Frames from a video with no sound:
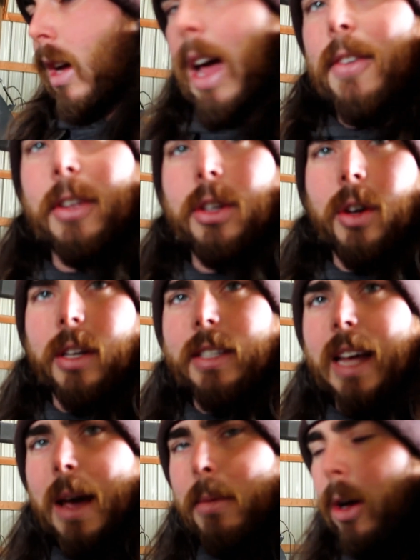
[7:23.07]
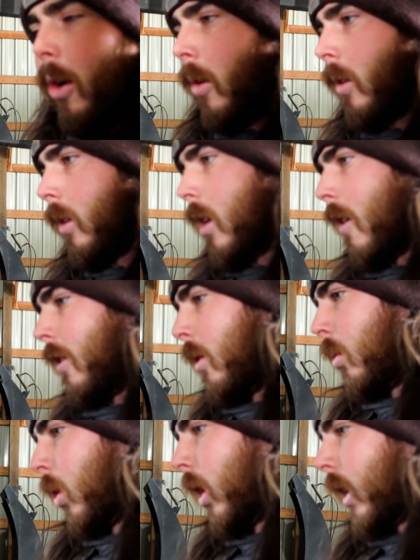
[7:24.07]
I'll have to do a demo of it
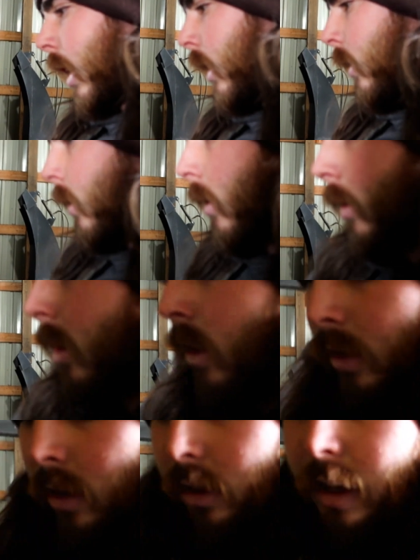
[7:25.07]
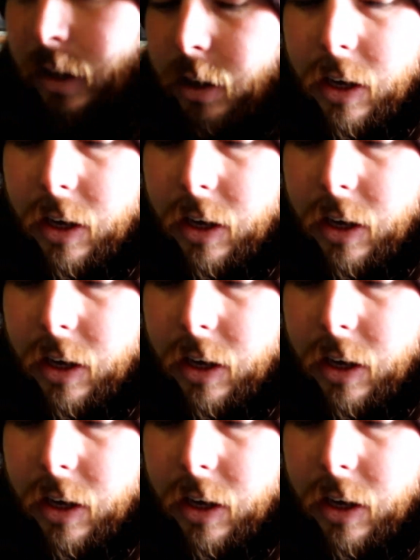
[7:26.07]
working at a later